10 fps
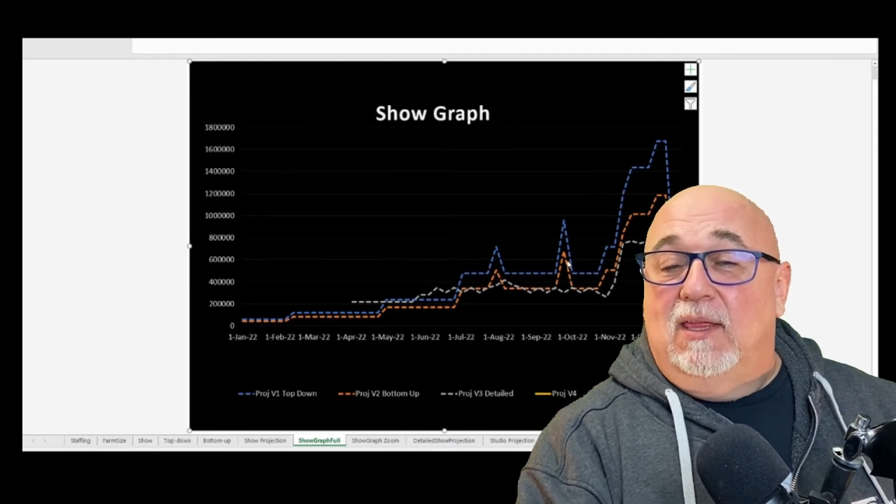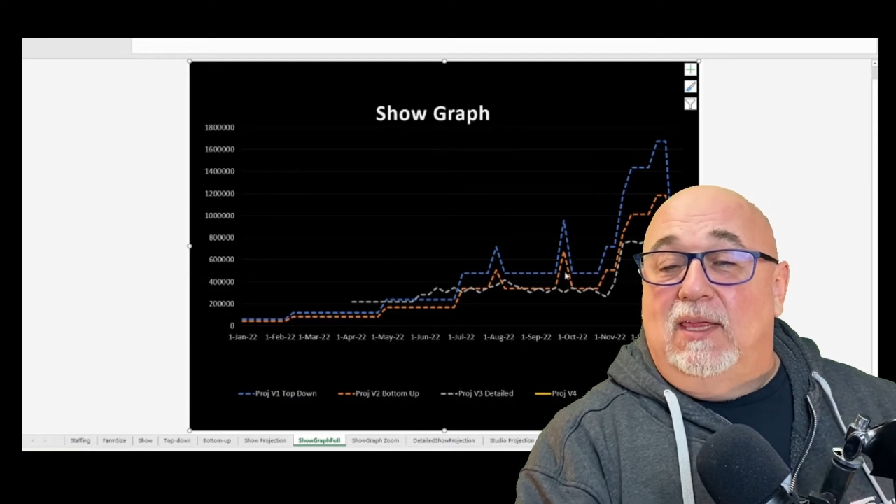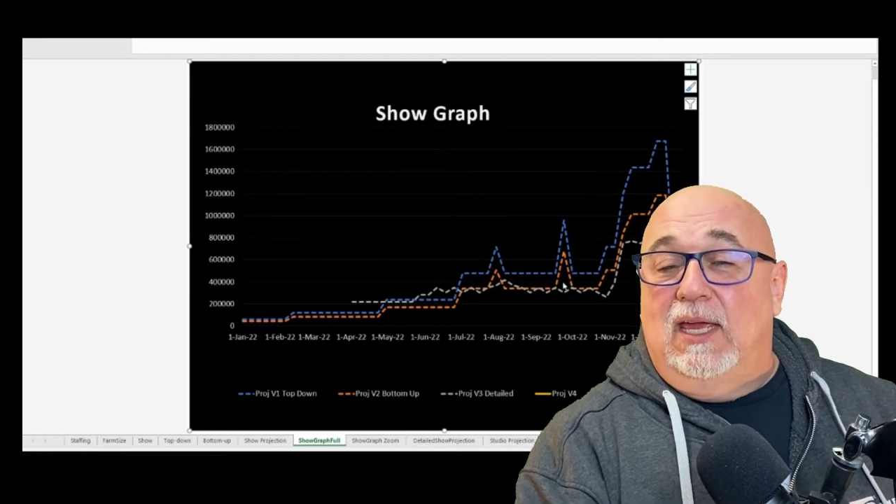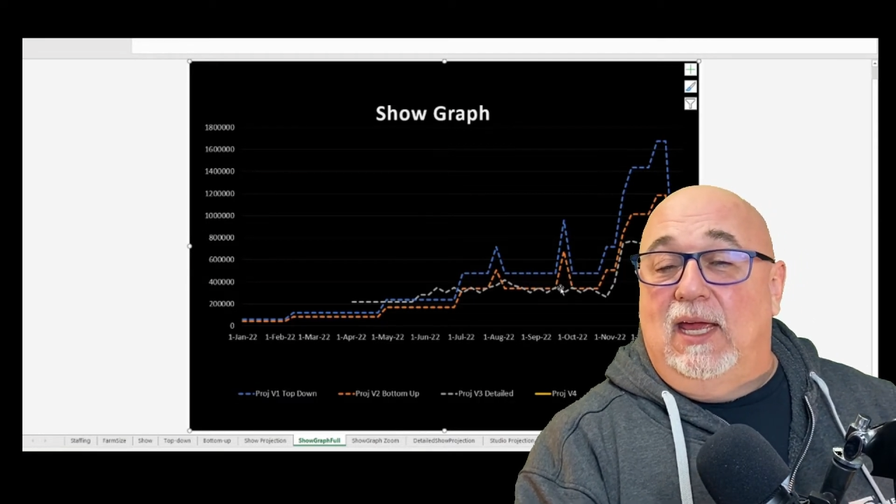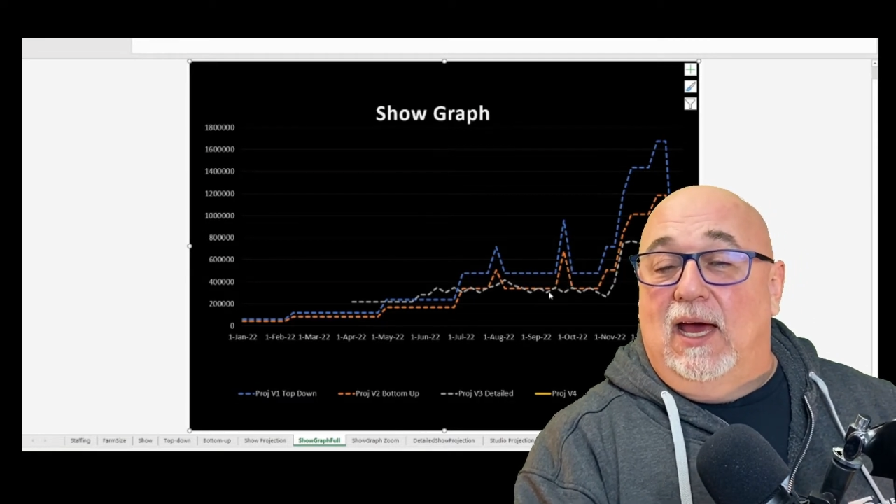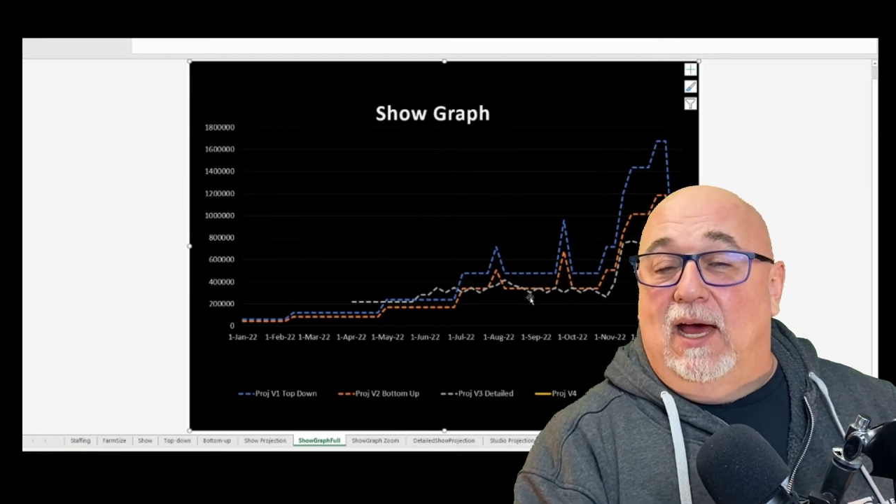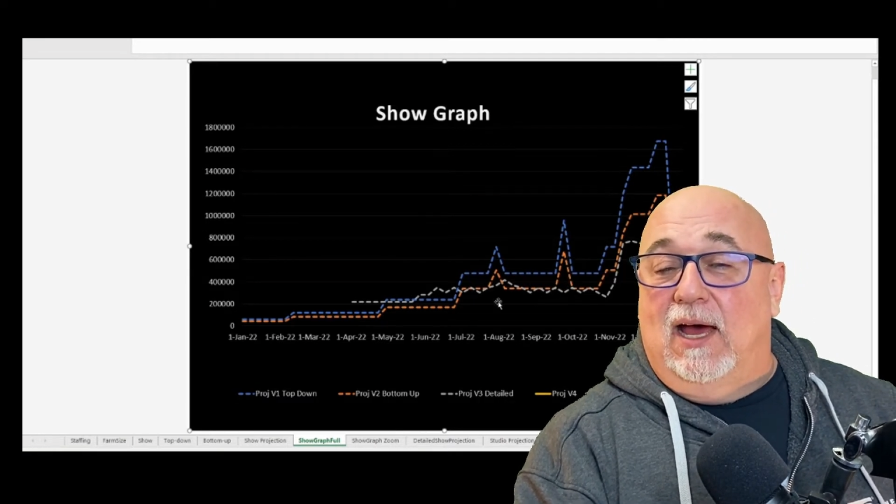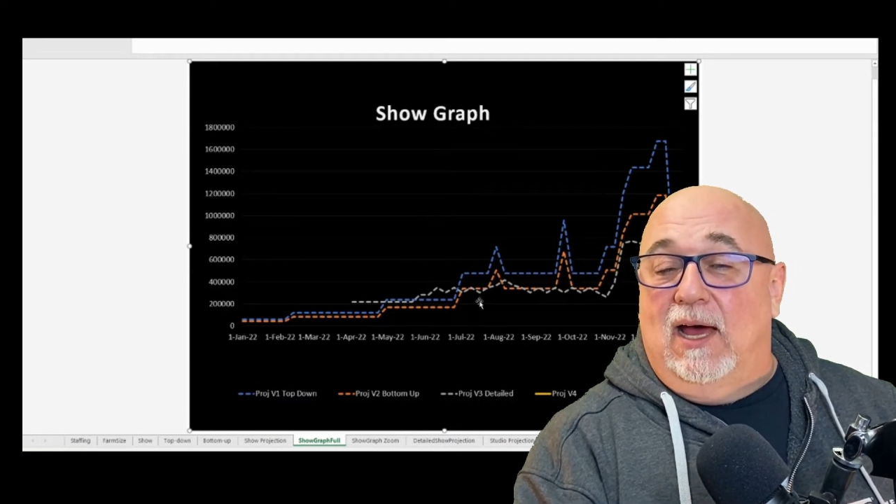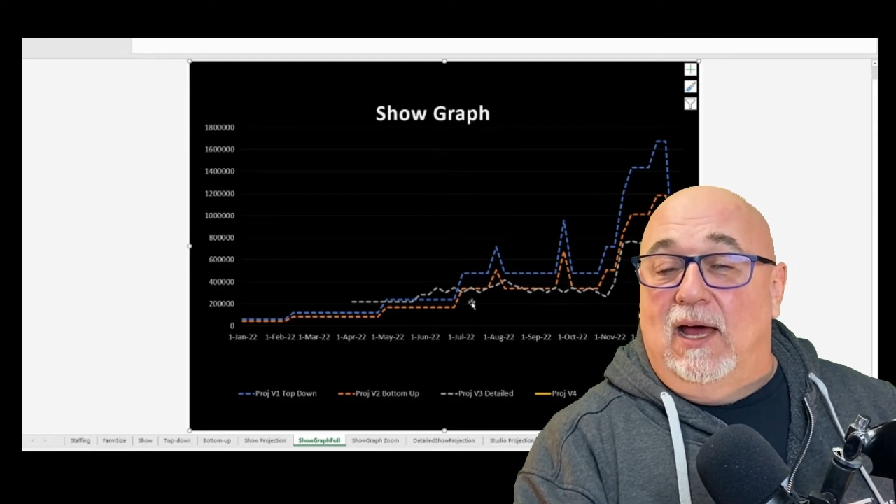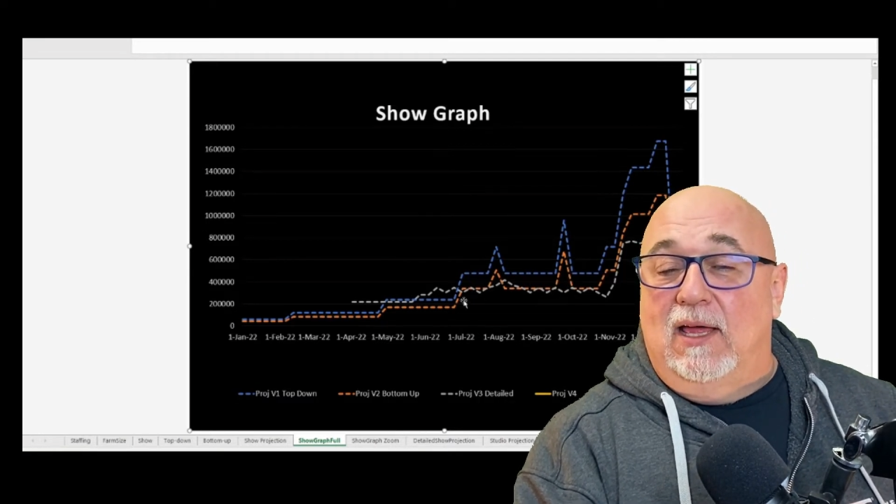The
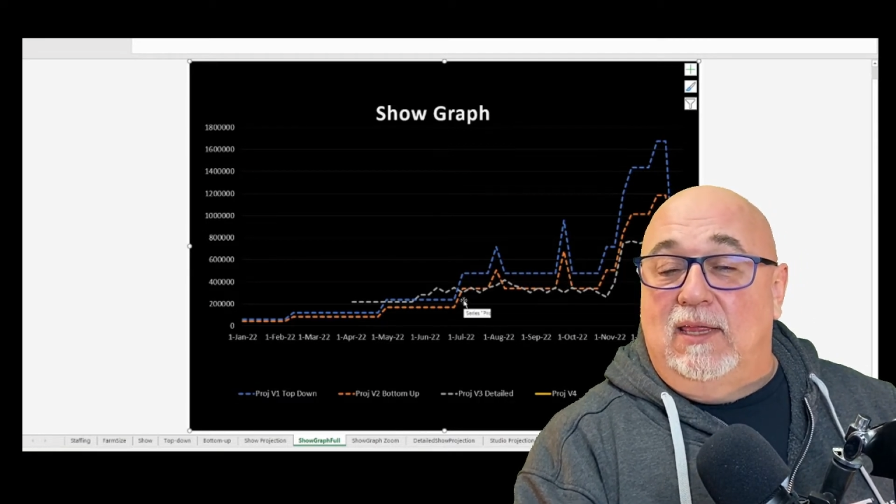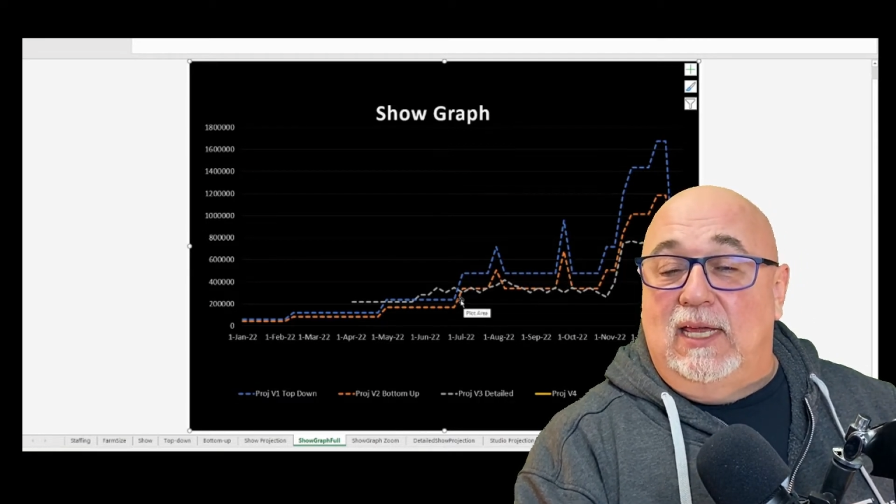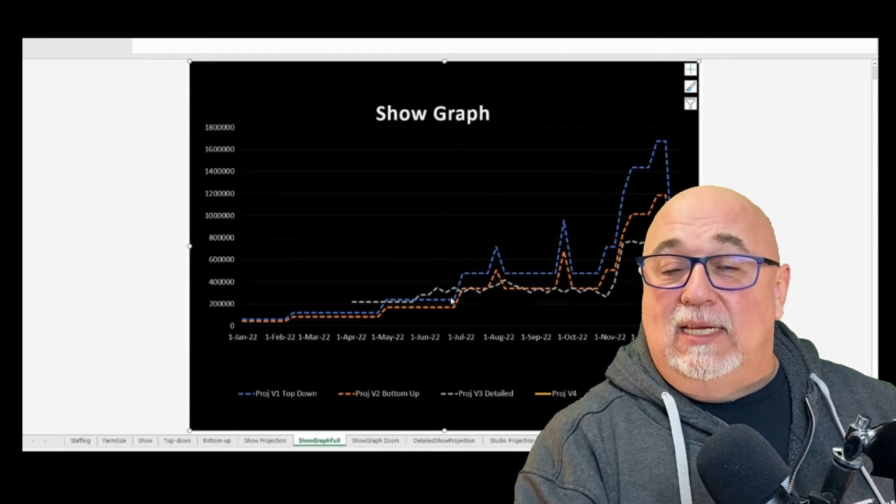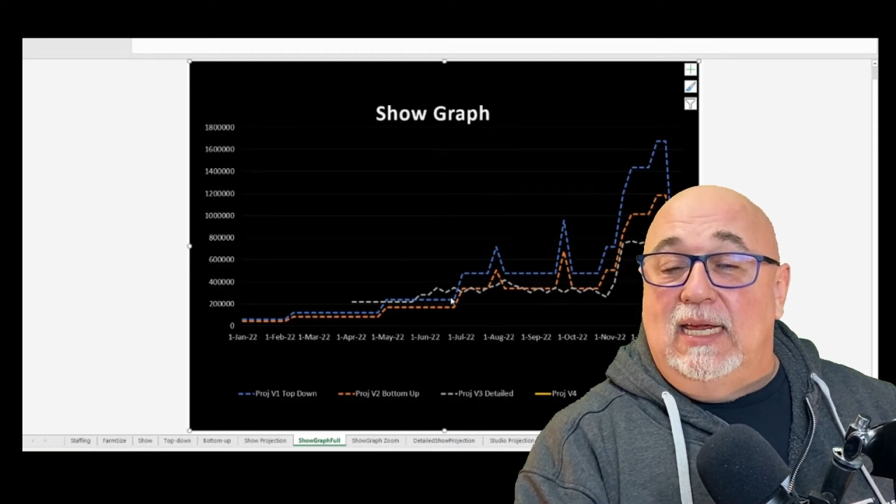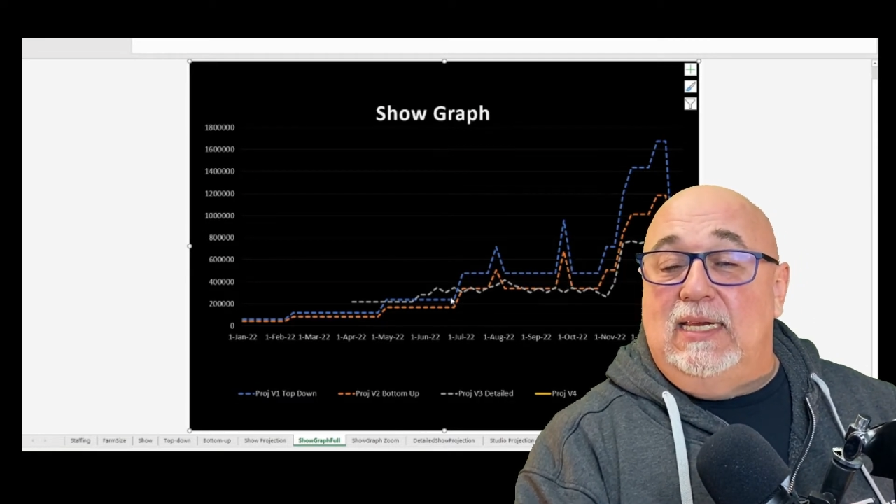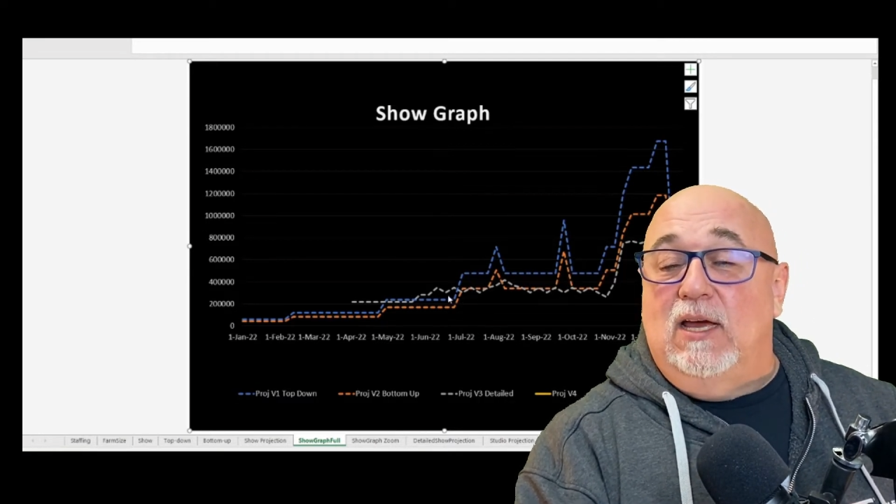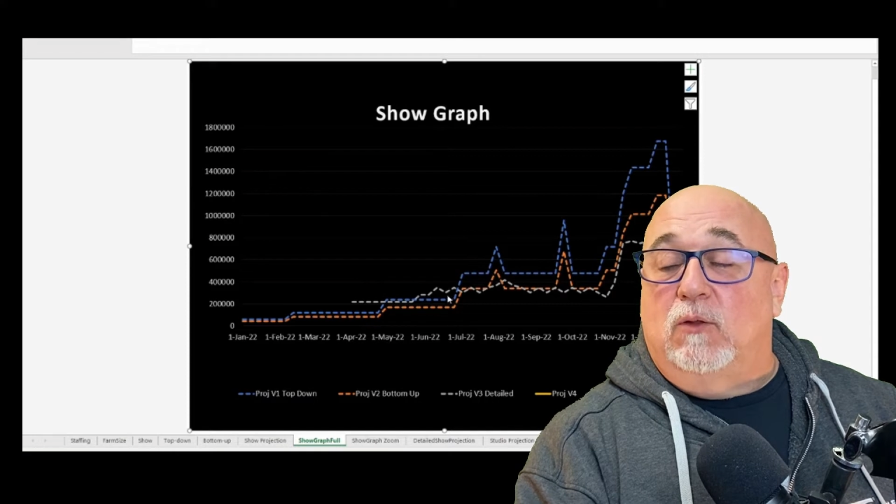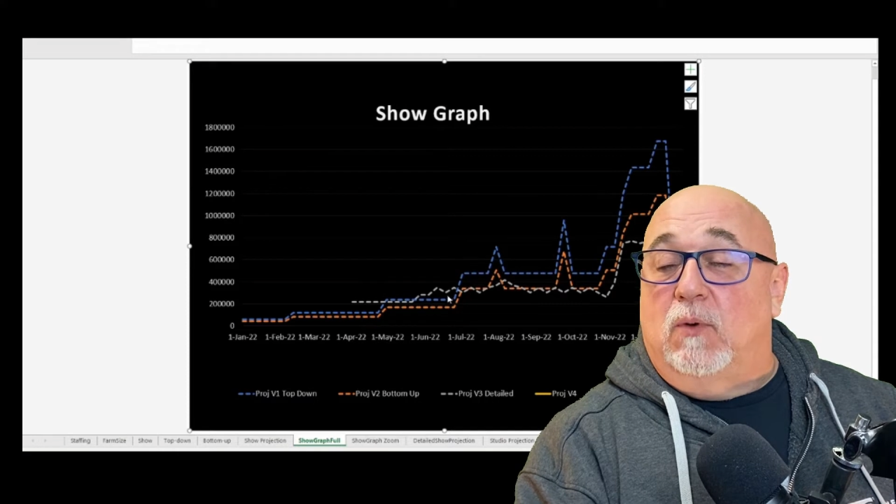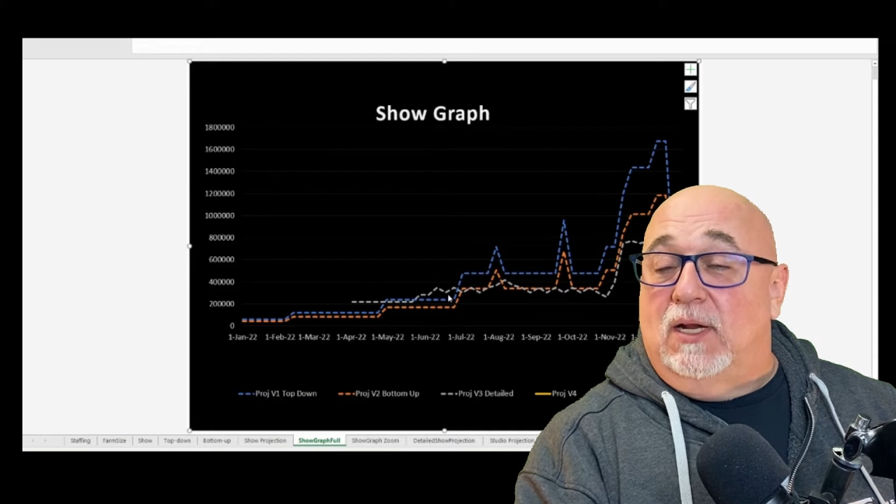detailed